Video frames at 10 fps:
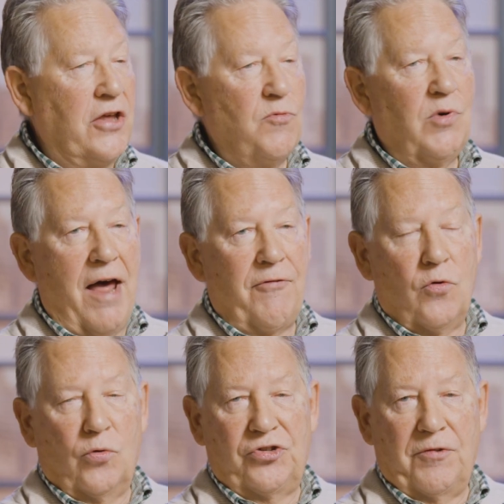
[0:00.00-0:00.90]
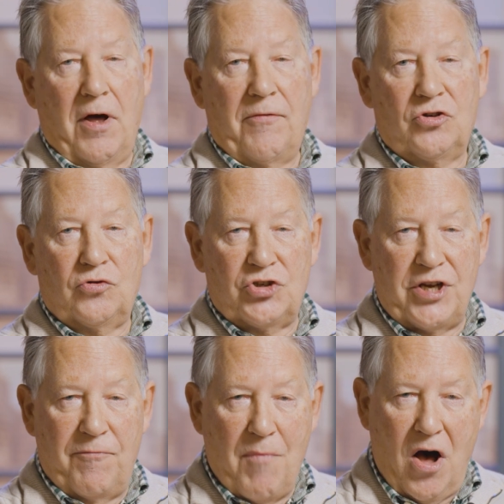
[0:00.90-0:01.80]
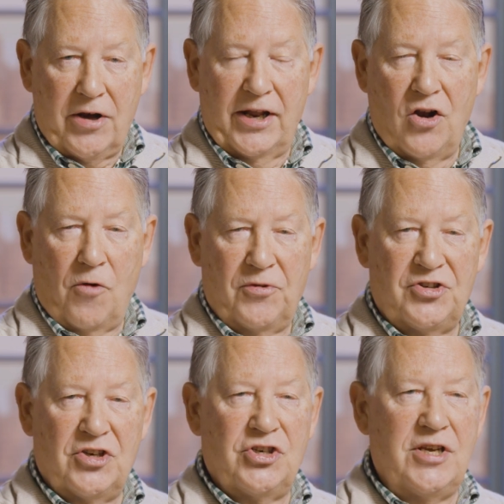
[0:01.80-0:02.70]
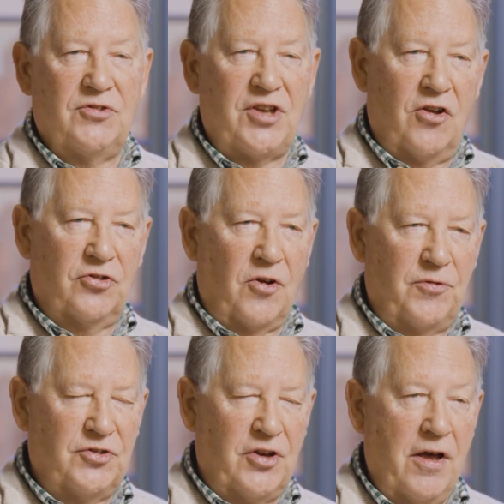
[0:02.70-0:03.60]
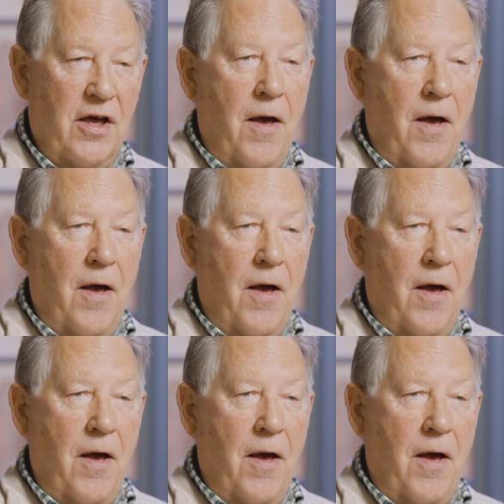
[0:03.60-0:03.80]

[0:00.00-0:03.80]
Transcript: You will have, of course, have a chief marketing officer, chief sales officer,